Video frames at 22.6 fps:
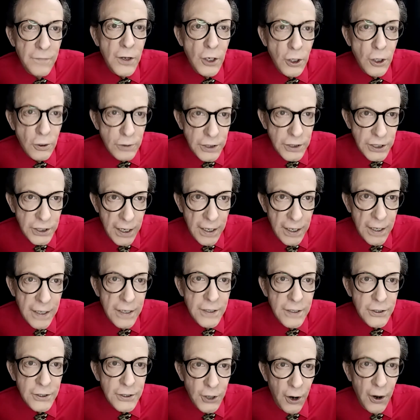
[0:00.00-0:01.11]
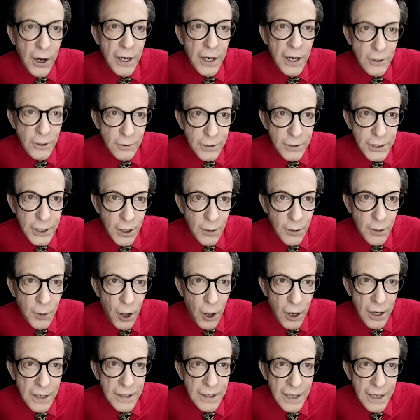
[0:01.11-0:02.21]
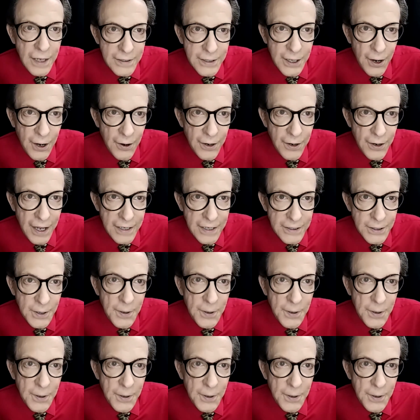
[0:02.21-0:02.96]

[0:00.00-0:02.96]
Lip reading: Lucy, starring Lucille Ball and Desi Arnaz.